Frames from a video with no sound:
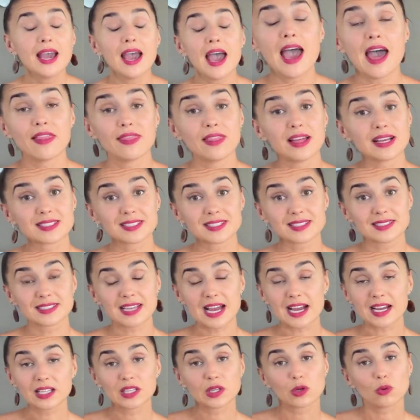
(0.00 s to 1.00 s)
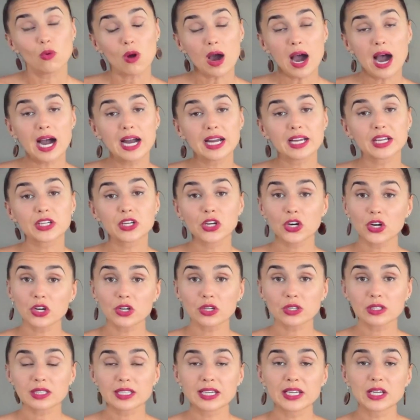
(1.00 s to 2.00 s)
And that's exactly why
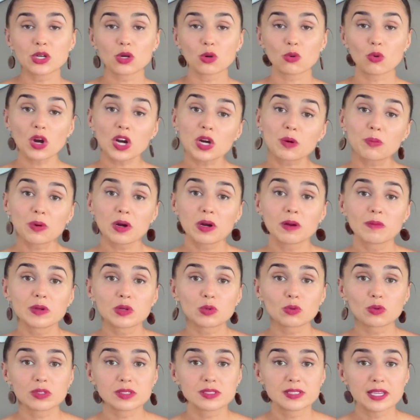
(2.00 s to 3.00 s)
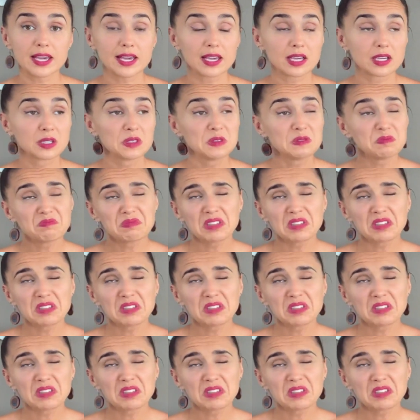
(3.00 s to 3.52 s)
currently your work permit will take